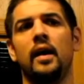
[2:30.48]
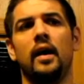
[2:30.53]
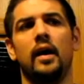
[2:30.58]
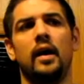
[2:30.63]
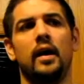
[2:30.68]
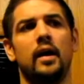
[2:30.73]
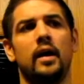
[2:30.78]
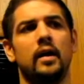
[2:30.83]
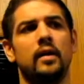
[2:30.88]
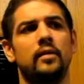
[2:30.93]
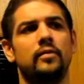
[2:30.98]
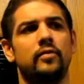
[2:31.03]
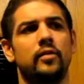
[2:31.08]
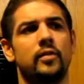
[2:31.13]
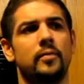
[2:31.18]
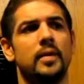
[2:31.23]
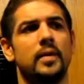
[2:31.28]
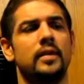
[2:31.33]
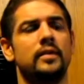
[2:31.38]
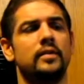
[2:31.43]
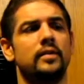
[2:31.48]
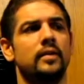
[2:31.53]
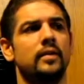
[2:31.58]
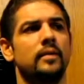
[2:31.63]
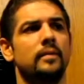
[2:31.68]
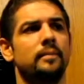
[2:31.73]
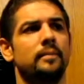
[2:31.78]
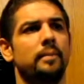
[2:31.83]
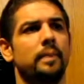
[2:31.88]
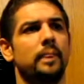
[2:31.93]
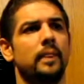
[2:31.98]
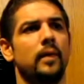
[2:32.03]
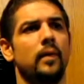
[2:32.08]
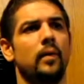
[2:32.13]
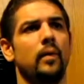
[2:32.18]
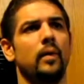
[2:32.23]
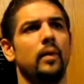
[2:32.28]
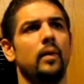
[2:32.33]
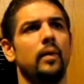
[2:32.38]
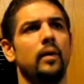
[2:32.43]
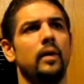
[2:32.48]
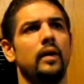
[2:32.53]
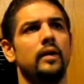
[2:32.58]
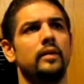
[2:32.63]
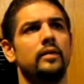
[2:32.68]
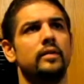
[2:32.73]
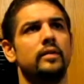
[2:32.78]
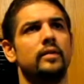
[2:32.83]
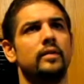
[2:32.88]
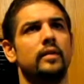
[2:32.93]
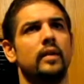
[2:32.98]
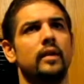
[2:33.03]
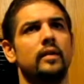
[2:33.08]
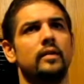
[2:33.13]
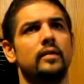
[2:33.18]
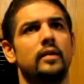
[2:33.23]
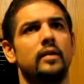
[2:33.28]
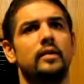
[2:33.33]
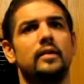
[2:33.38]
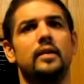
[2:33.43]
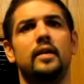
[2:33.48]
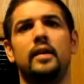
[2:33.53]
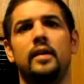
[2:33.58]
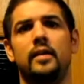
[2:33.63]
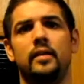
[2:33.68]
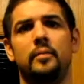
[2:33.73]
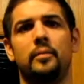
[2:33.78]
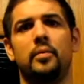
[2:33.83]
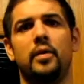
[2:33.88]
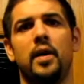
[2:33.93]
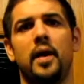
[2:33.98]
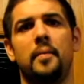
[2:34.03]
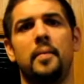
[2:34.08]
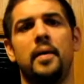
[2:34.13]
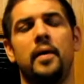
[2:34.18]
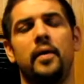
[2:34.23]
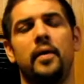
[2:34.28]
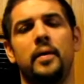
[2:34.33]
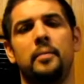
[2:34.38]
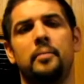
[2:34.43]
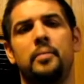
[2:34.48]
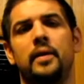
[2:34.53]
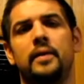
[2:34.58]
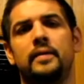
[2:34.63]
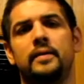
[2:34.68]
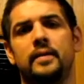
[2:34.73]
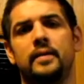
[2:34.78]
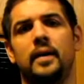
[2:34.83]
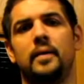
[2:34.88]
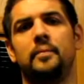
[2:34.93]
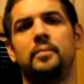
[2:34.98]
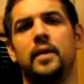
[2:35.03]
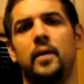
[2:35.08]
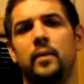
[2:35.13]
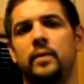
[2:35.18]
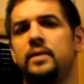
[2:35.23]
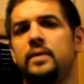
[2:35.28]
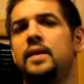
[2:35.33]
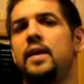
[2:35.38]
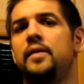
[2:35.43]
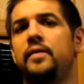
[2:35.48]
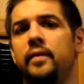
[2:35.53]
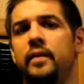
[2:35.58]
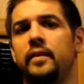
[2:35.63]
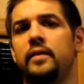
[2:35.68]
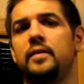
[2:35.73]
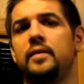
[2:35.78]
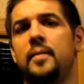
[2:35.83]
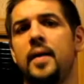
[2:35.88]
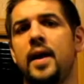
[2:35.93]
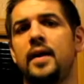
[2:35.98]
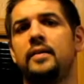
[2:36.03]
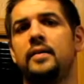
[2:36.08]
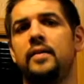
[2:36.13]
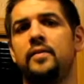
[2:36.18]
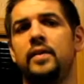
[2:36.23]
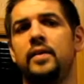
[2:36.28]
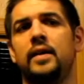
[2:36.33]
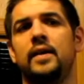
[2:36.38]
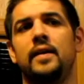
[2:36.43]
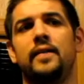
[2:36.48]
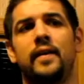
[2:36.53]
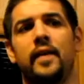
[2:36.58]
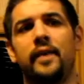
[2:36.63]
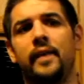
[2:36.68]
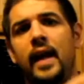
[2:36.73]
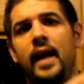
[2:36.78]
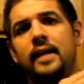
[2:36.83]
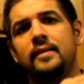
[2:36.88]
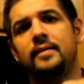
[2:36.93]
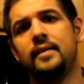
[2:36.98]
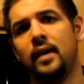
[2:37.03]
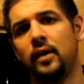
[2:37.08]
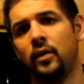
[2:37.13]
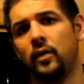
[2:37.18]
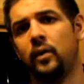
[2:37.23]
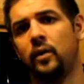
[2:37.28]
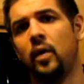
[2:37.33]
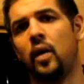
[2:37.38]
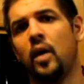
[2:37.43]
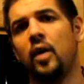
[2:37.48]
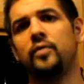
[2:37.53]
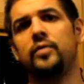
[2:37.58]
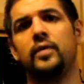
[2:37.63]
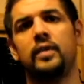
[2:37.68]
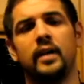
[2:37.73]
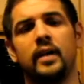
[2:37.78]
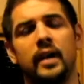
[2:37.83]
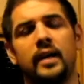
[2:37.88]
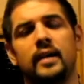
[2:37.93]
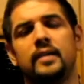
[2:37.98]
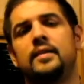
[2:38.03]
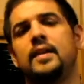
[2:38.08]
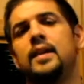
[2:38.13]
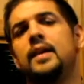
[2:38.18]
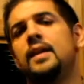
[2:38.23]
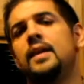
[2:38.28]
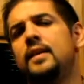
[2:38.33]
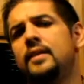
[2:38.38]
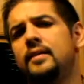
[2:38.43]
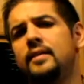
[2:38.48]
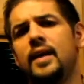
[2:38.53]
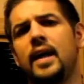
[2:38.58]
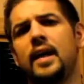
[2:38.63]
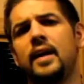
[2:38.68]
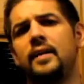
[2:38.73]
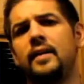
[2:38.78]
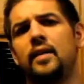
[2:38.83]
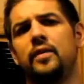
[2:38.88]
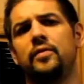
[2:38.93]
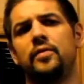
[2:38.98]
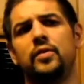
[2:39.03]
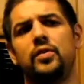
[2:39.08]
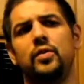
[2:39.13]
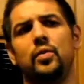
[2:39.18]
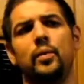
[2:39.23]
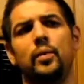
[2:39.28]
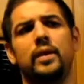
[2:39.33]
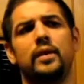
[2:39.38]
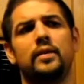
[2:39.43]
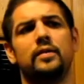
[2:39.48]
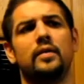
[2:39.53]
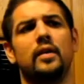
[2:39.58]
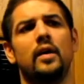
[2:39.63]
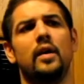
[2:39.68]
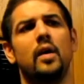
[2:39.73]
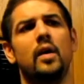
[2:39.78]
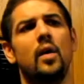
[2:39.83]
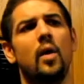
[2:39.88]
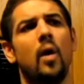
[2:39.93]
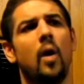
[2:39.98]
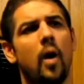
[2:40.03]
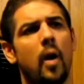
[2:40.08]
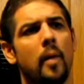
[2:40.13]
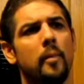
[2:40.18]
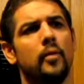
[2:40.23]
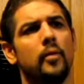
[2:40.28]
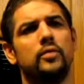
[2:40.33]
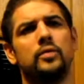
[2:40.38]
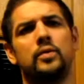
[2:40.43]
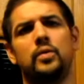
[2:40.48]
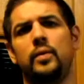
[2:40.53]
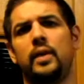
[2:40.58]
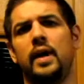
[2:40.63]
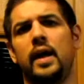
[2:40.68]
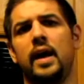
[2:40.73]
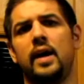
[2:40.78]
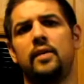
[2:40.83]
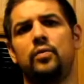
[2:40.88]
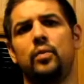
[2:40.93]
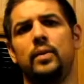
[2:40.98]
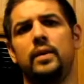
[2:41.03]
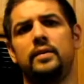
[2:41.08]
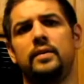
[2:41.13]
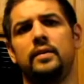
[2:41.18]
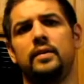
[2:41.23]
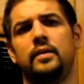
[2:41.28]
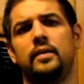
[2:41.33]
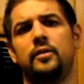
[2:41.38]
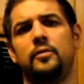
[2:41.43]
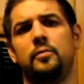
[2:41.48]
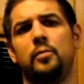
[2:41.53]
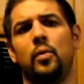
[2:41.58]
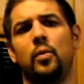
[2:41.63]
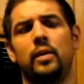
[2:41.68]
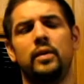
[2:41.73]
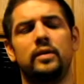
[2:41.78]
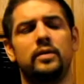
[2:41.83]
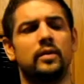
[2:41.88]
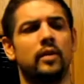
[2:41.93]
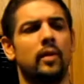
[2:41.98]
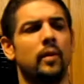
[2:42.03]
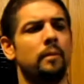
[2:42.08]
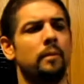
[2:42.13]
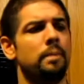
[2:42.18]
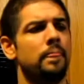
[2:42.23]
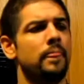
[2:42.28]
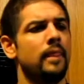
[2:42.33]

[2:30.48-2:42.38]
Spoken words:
fermenter, or as it did in the primary, but there was definitely some activity, and then that tailored off, and like I said, it had sat in there for 2 weeks, almost 2.5 weeks at this point, so